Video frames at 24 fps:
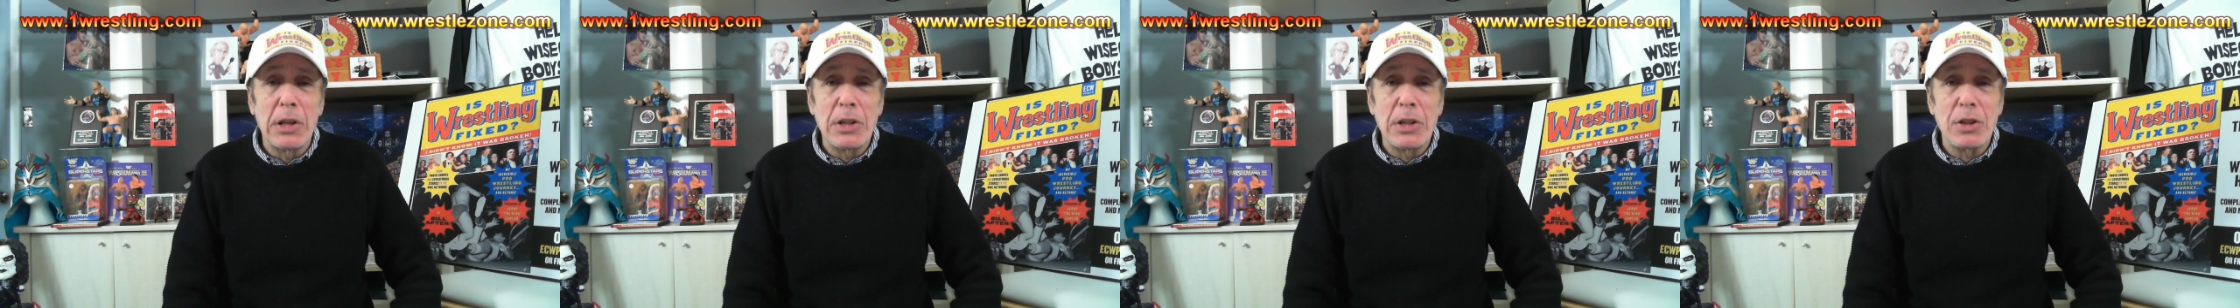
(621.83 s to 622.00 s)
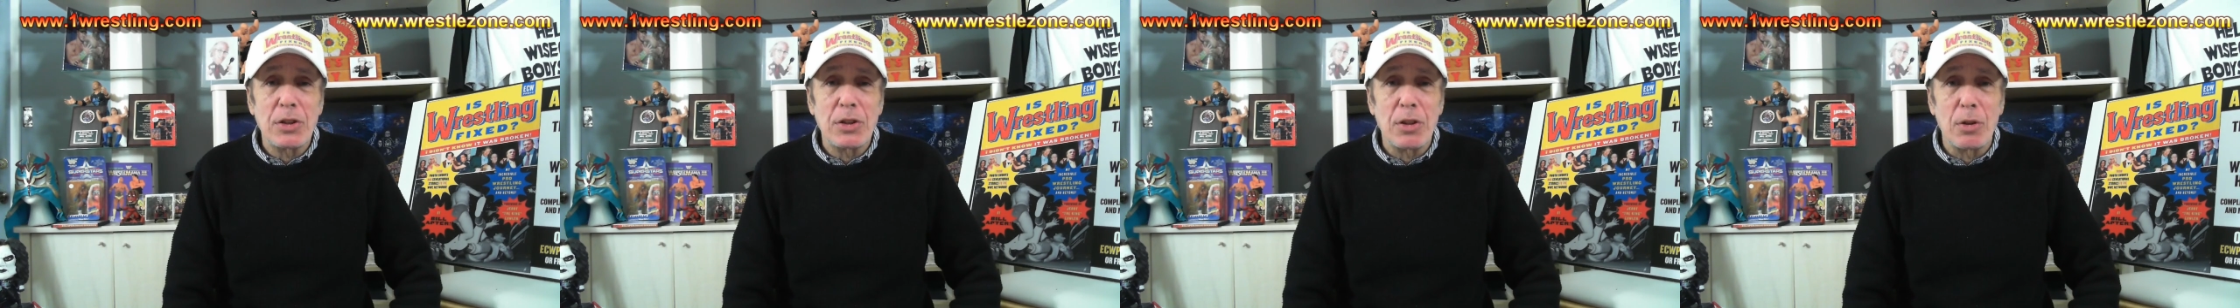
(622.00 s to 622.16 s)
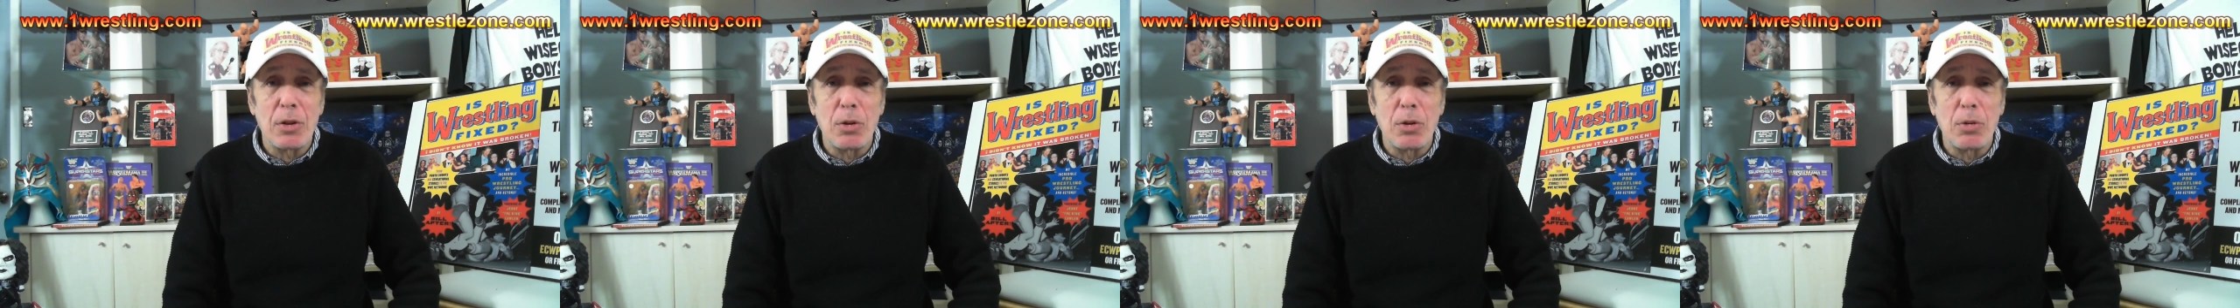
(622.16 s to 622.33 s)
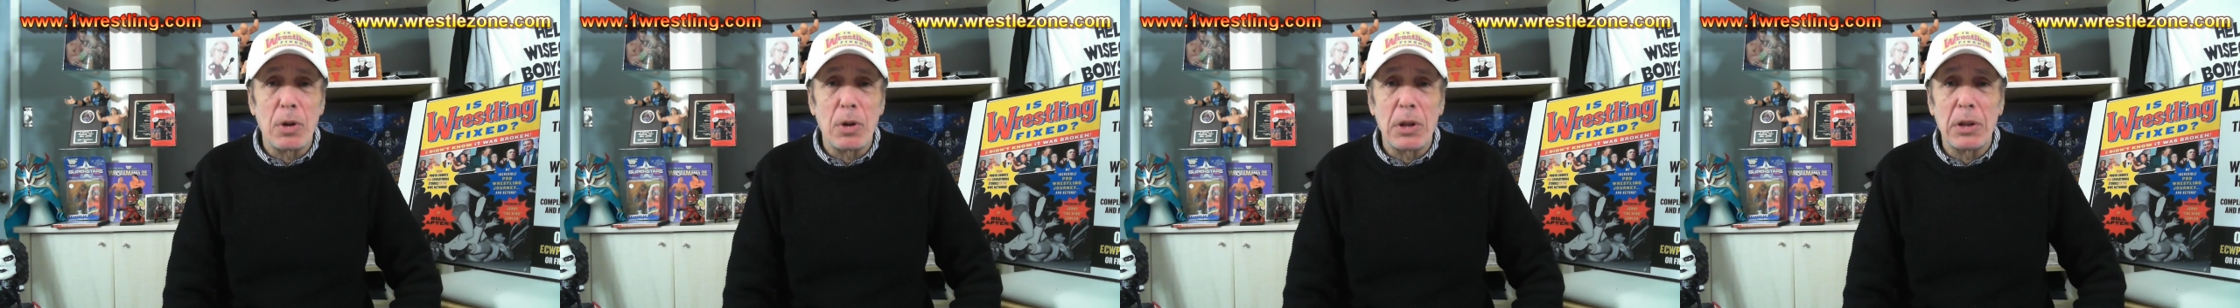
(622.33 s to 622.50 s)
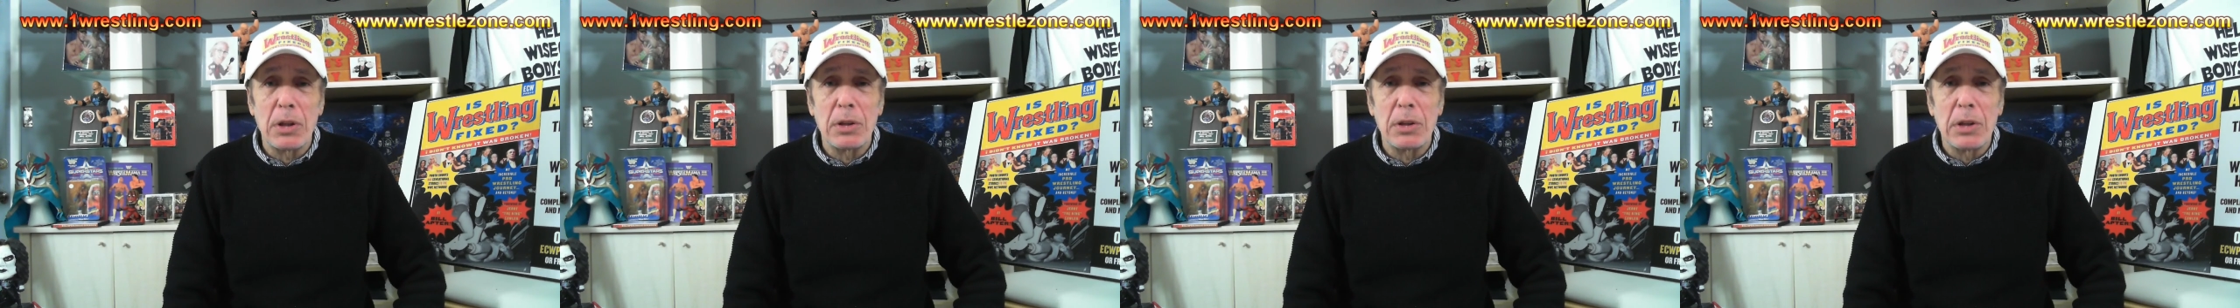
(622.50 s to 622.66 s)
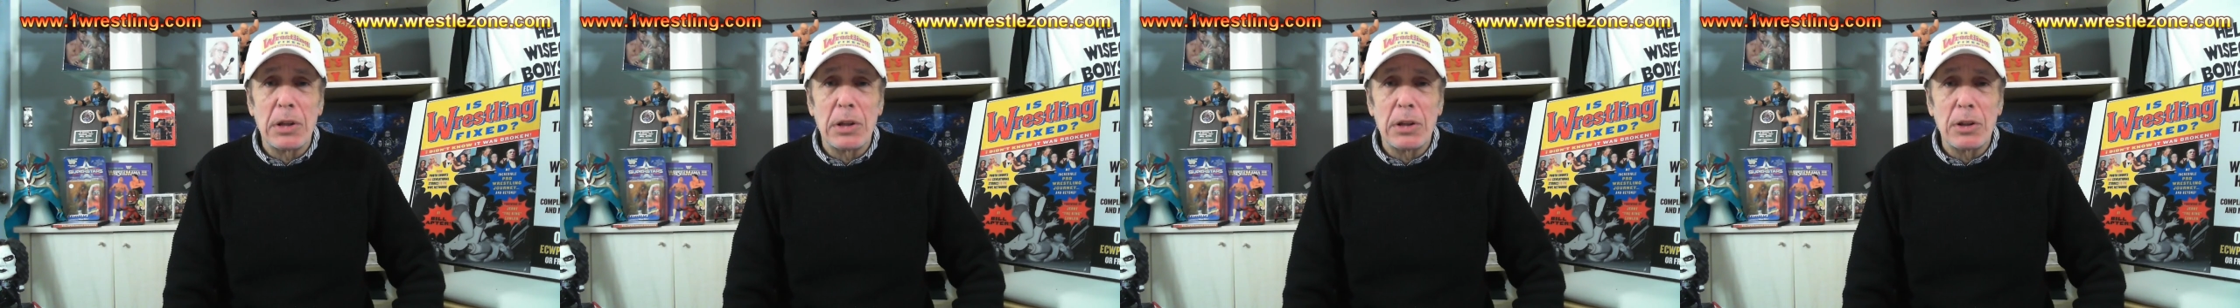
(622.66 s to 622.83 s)

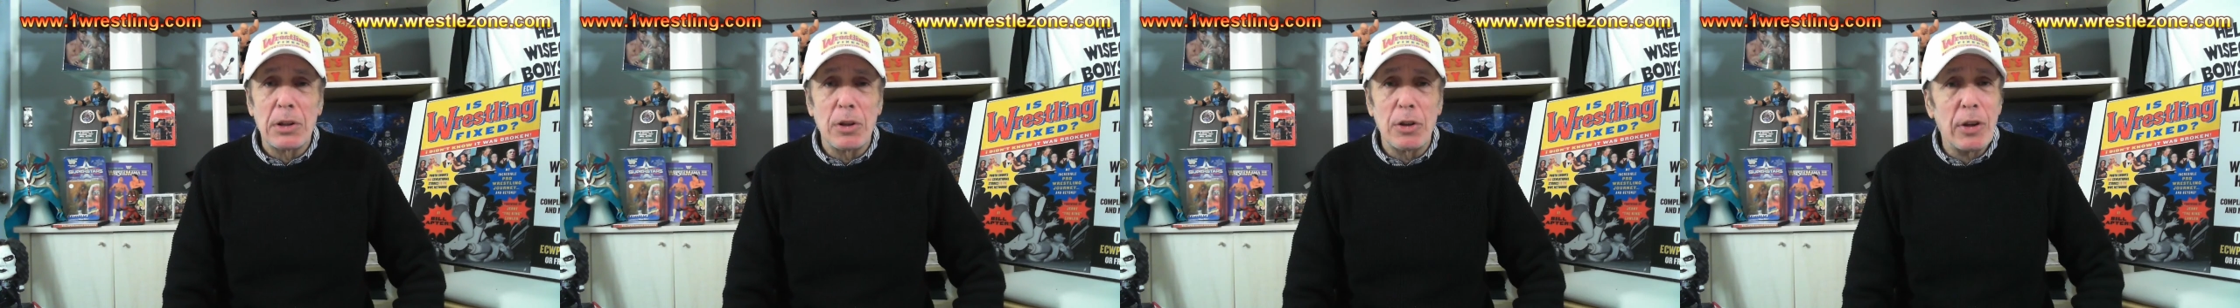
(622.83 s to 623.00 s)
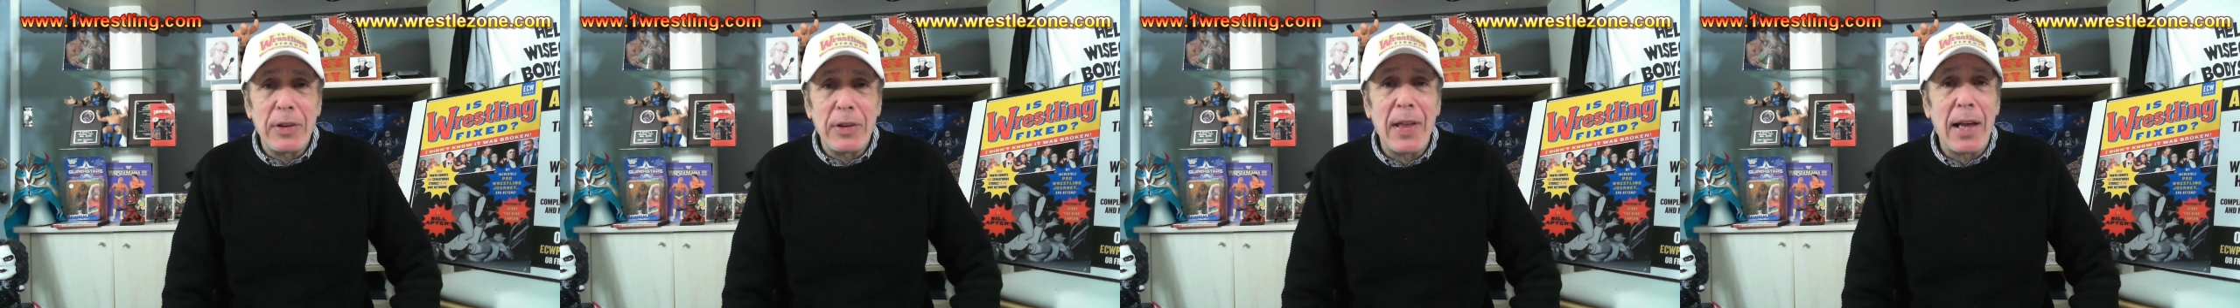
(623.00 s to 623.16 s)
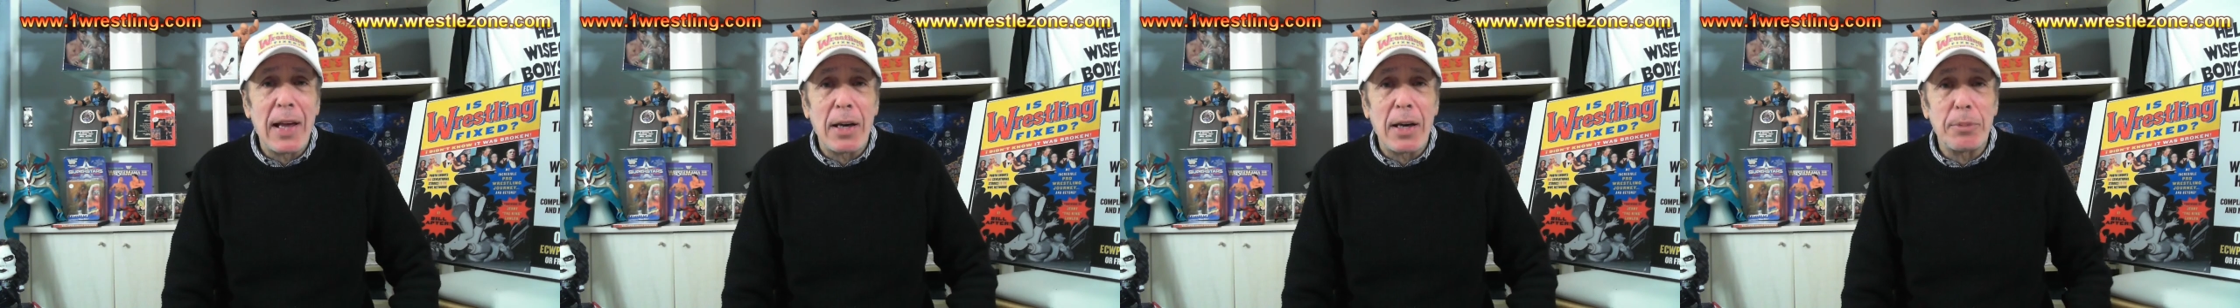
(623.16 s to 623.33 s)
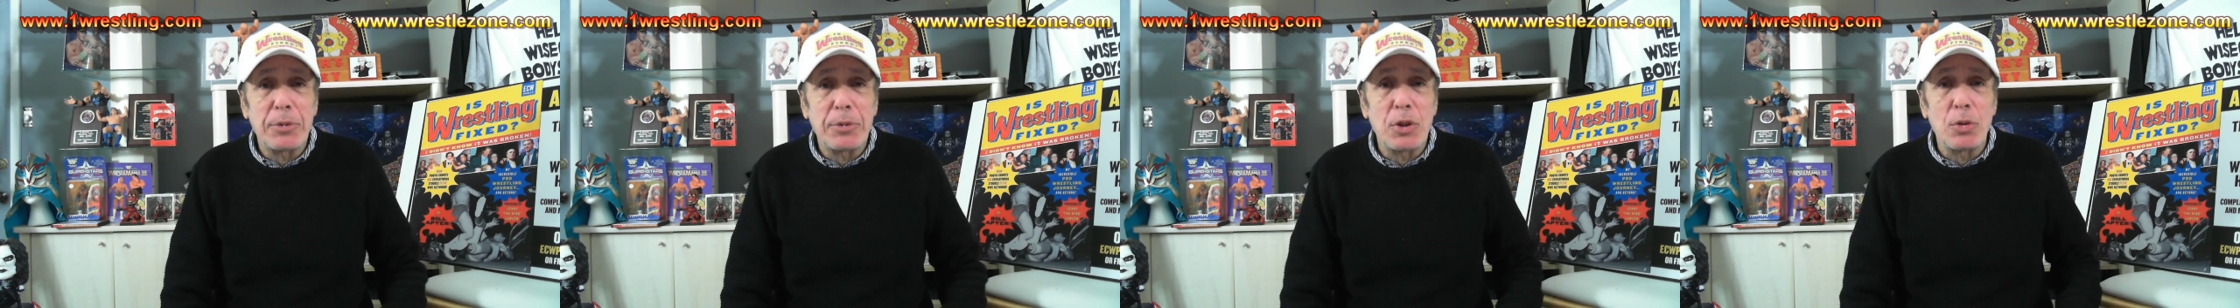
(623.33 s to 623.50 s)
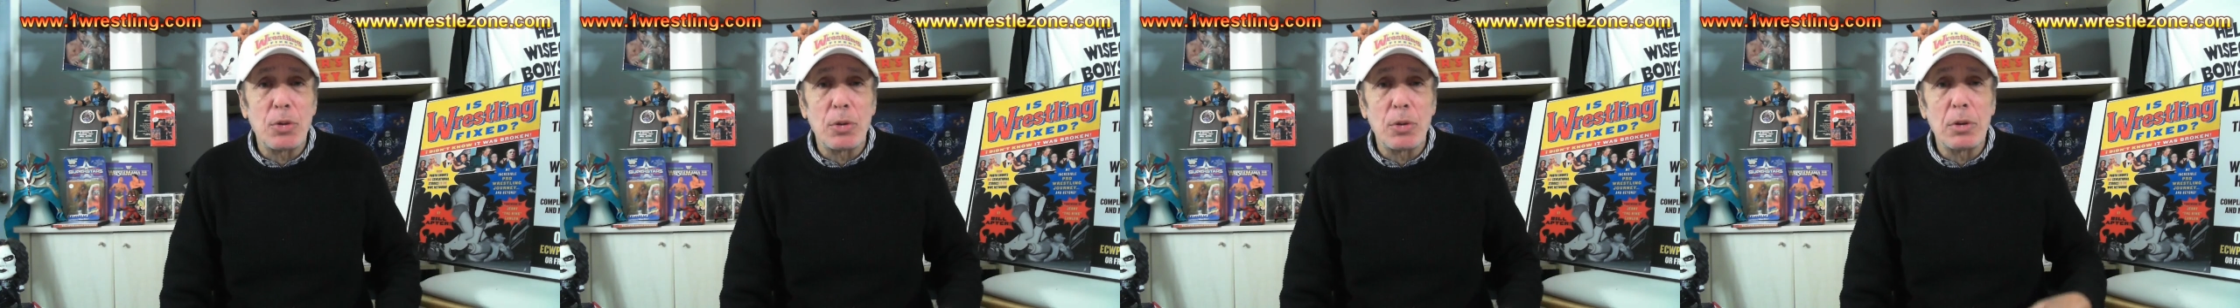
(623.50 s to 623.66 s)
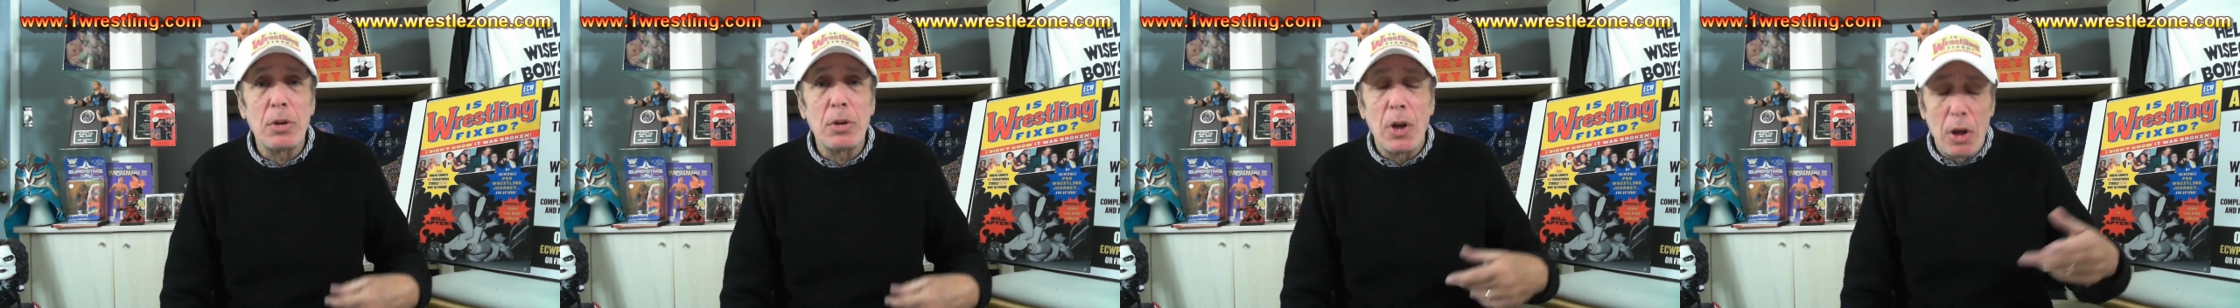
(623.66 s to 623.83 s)
So look that up
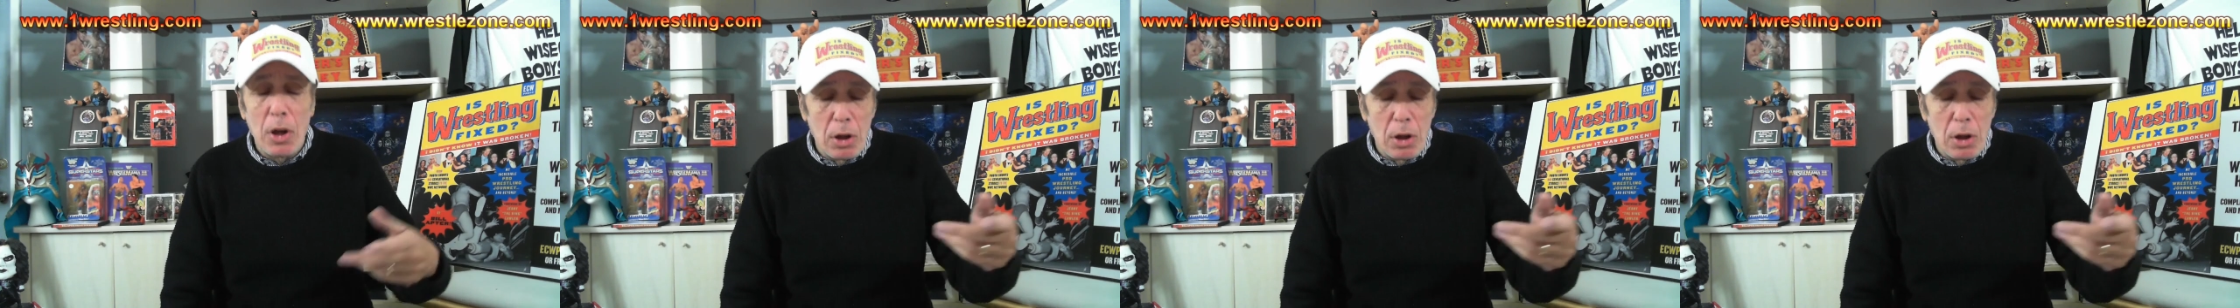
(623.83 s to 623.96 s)
too, and